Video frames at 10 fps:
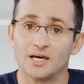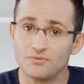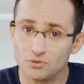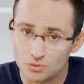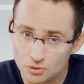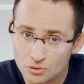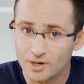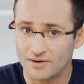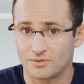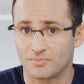If you do
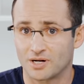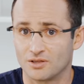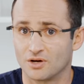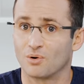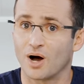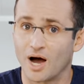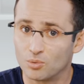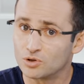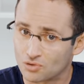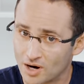have the money though, I
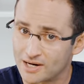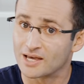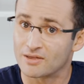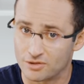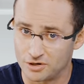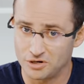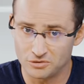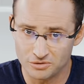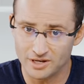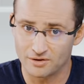would try to get
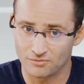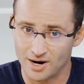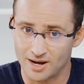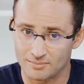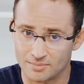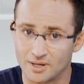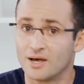32 gig of RAM.